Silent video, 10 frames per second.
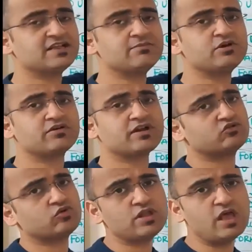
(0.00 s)
the
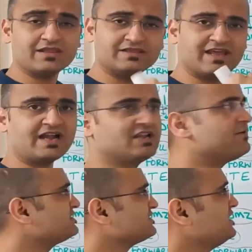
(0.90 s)
demilitarized zone, that
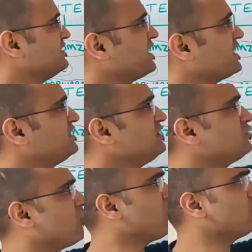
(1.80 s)
device can
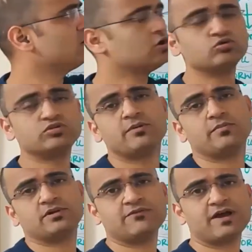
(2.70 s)
directly talk to
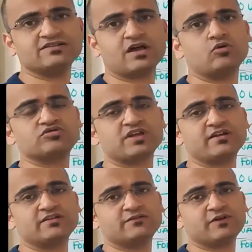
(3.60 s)
the device
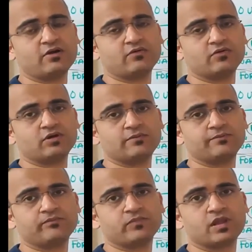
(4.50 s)
outside the firewall.
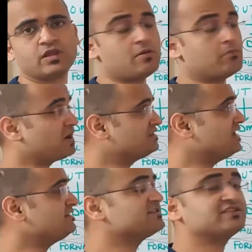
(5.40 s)

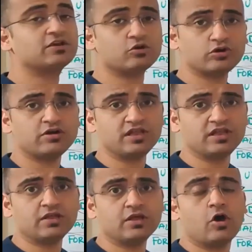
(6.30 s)
But then the
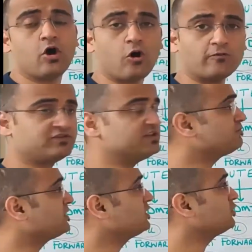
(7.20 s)
security of
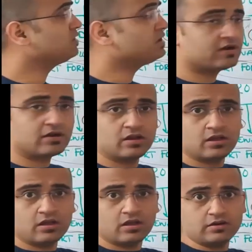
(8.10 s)
this particular
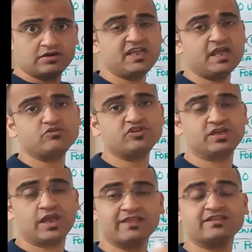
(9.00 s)

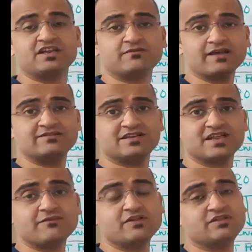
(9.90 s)
DMZ and the device
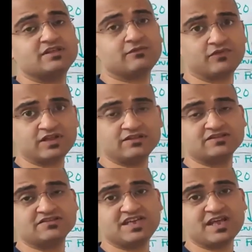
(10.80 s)
sitting
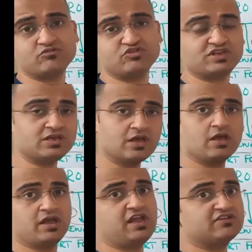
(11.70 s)
within this DMZ
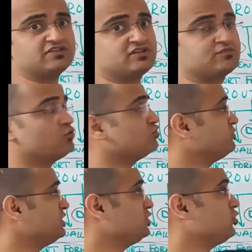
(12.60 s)
is the
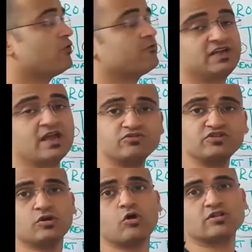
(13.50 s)
responsibility of
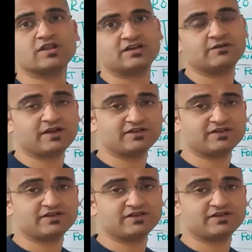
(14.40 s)
DMZ or that